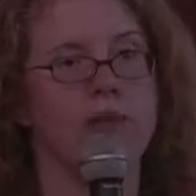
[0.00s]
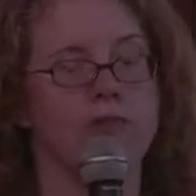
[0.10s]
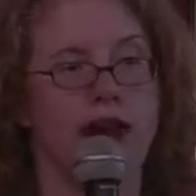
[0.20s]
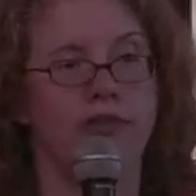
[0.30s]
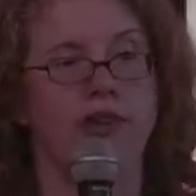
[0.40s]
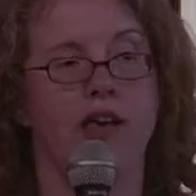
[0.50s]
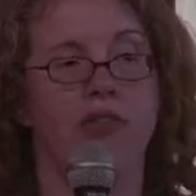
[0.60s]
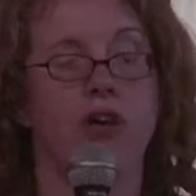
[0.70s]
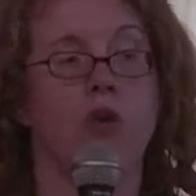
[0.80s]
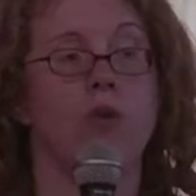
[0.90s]
your
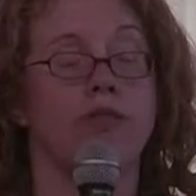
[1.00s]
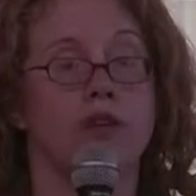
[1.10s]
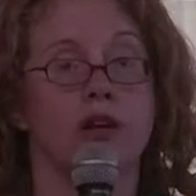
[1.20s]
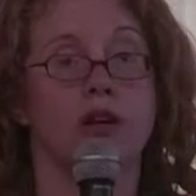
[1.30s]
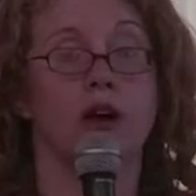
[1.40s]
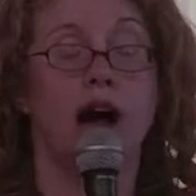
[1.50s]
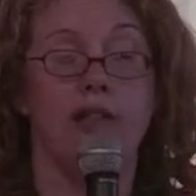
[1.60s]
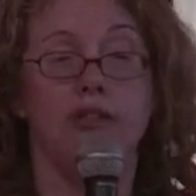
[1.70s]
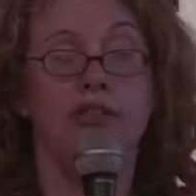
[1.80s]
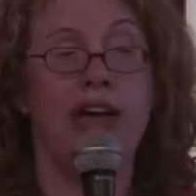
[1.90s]
process with your
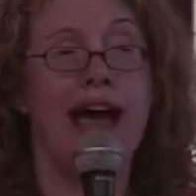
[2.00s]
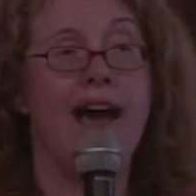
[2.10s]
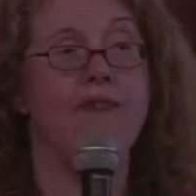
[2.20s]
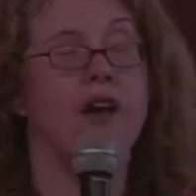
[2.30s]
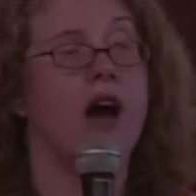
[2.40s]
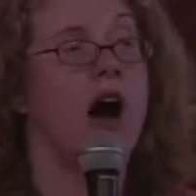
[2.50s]
other staff